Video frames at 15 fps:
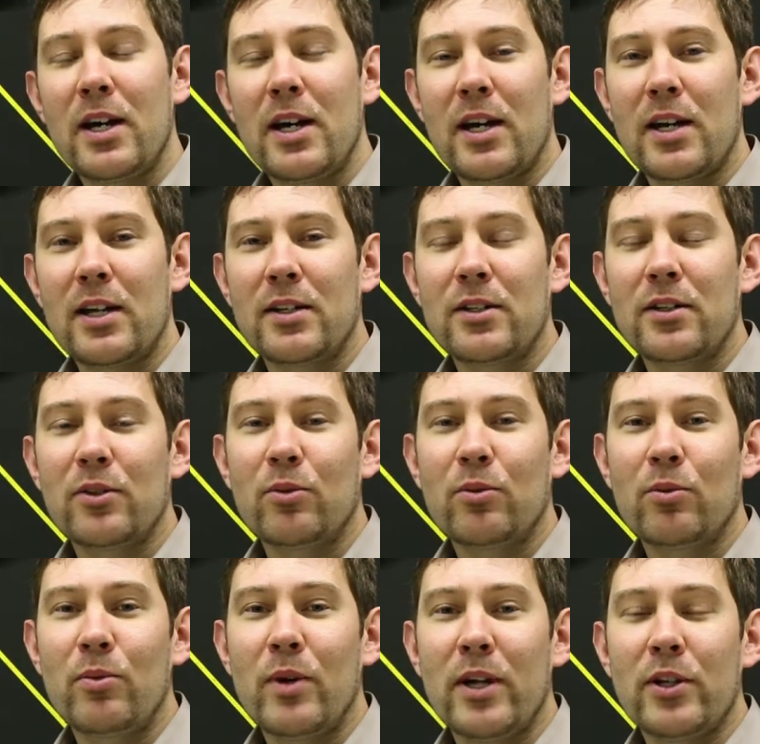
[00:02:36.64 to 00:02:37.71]
And
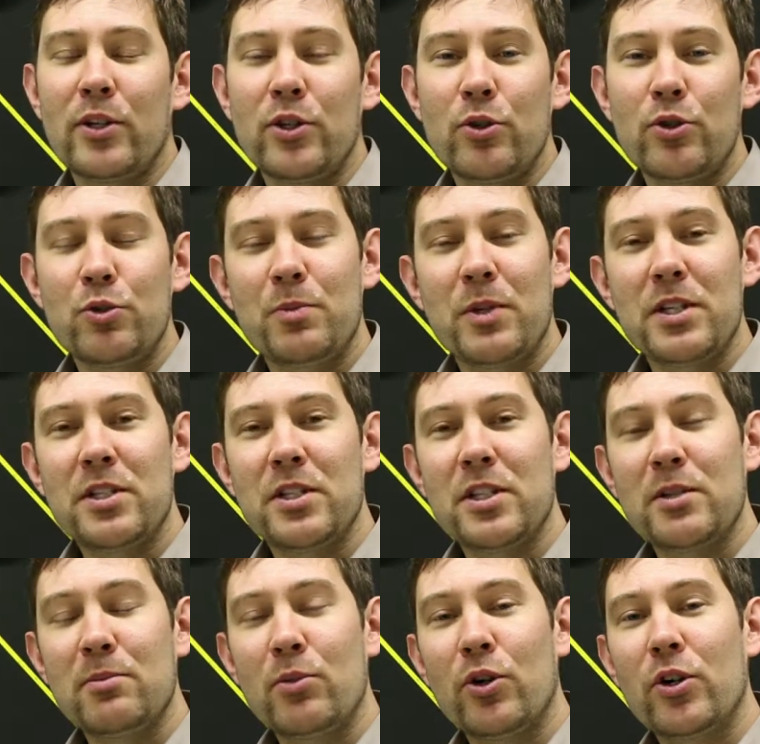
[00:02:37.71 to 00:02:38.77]
when a new
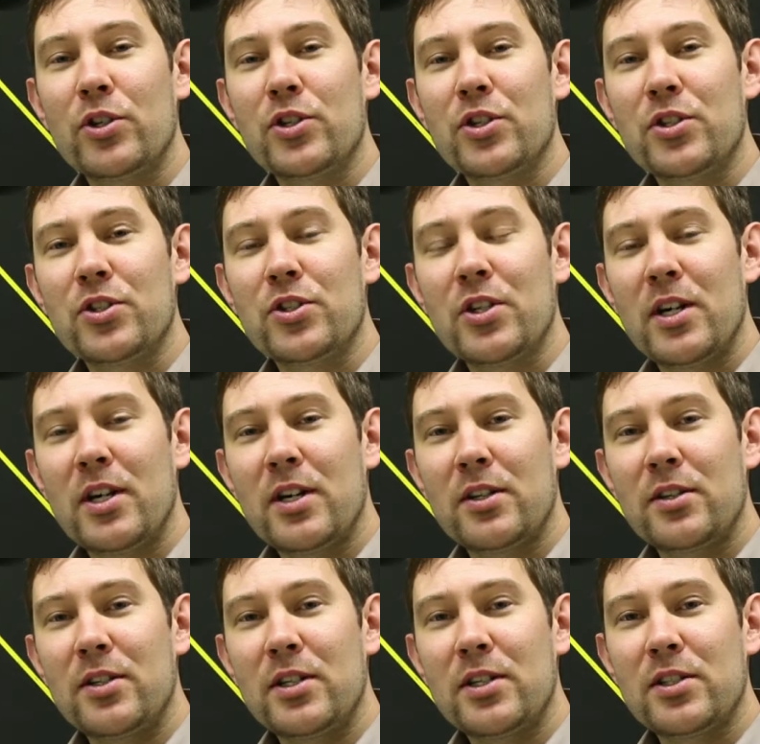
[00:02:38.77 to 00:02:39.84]
species emerges,
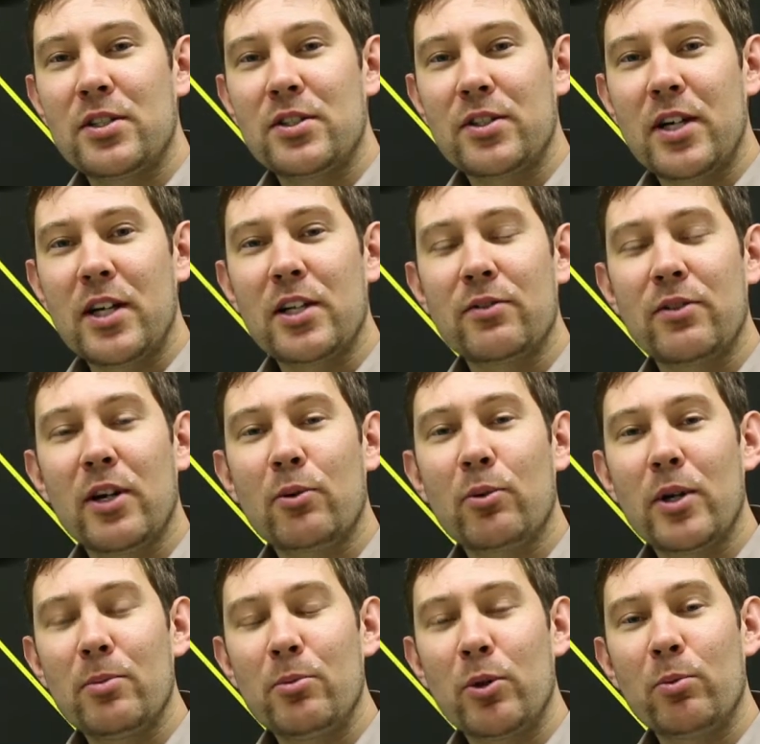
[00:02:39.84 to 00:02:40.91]
this state of
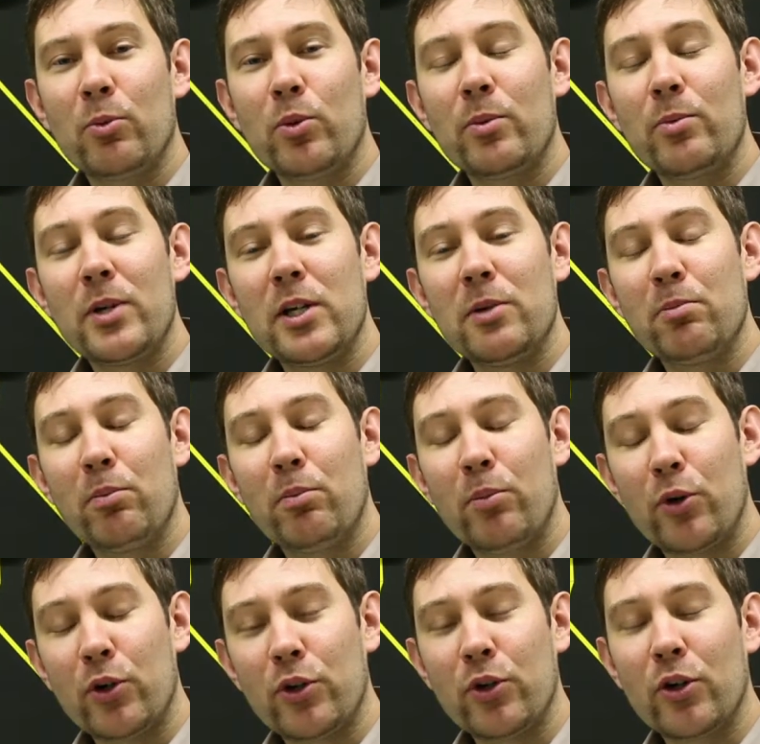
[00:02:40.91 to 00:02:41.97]
equilibrium would be
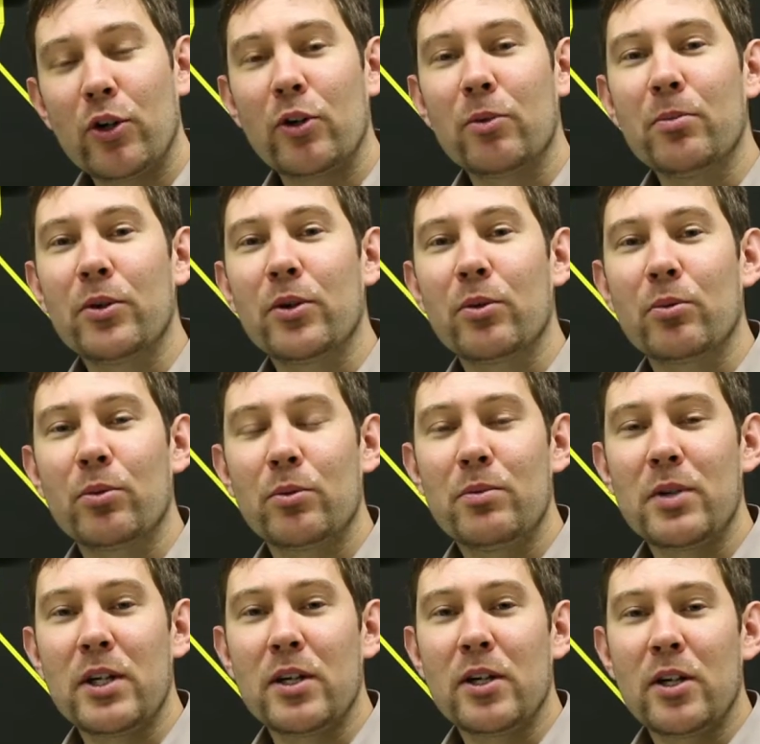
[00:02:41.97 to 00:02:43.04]
perturbed, would
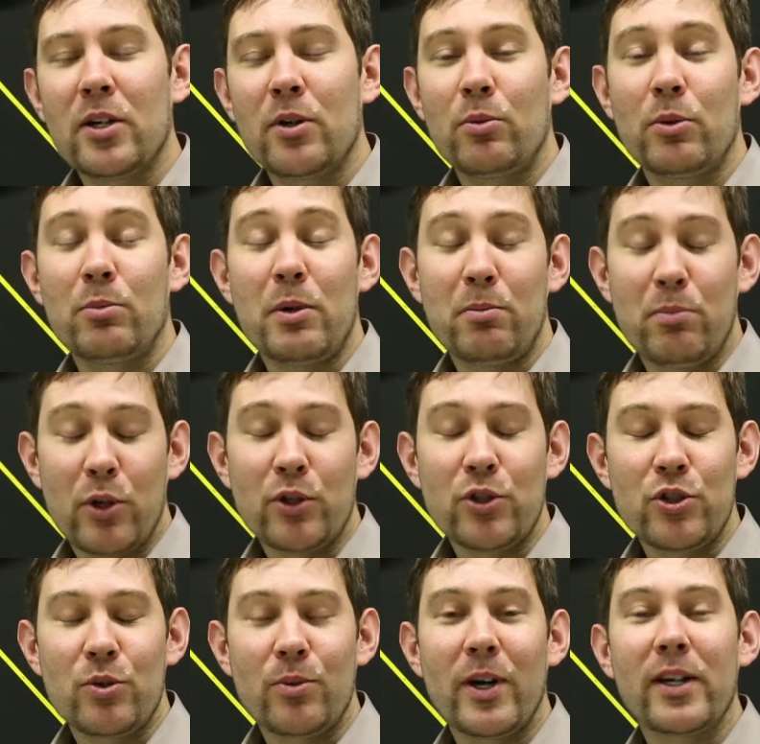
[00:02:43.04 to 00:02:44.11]
be
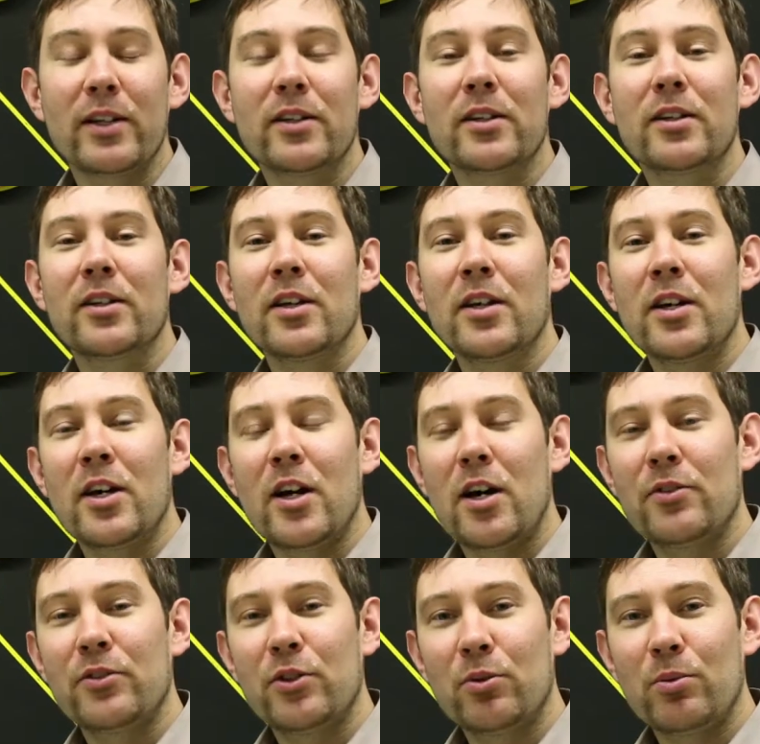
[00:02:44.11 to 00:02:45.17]
punctuated,
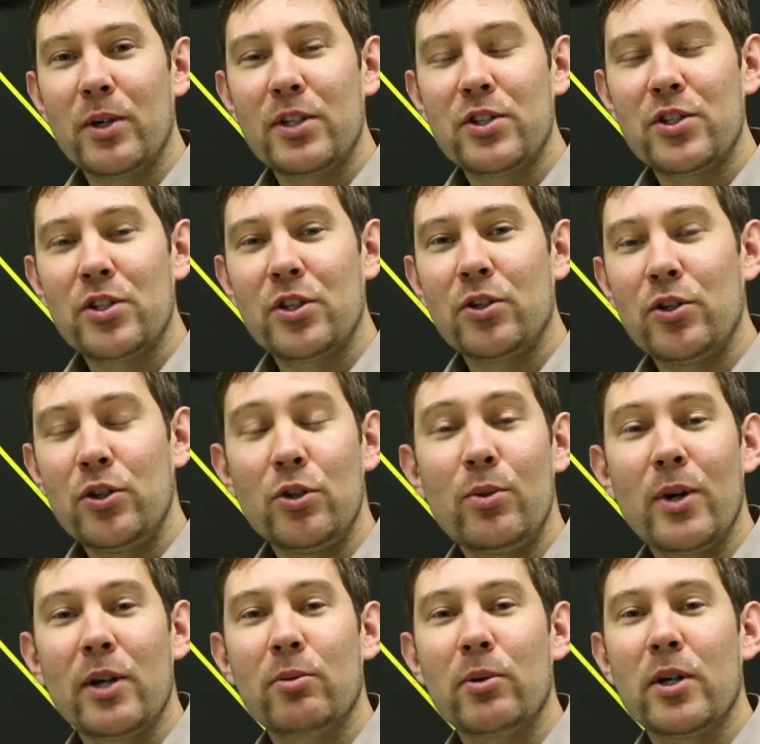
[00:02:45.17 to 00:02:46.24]
after which a new
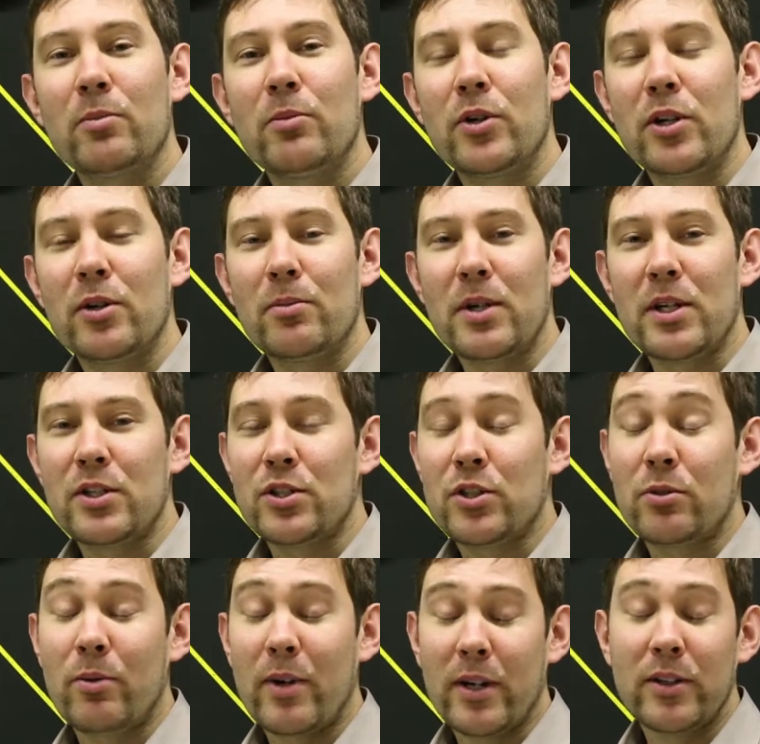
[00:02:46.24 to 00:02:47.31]
equilibrium
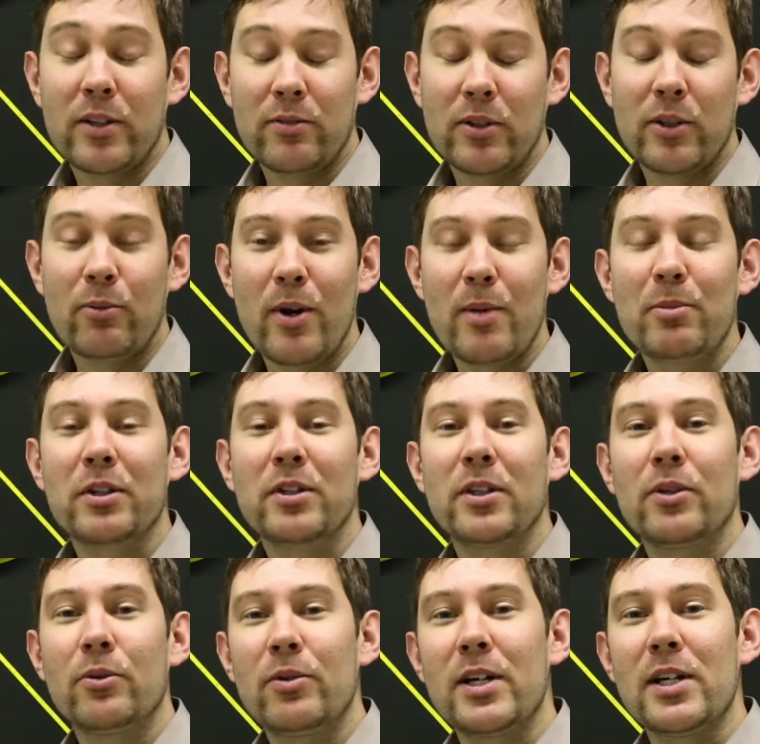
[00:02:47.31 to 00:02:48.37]
is relatively
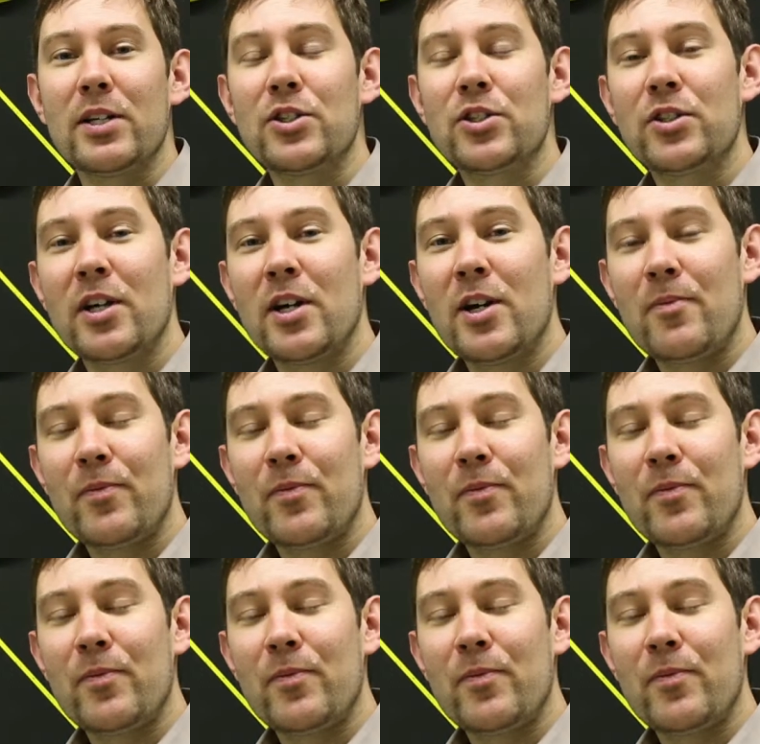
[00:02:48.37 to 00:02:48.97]
rapidly reached.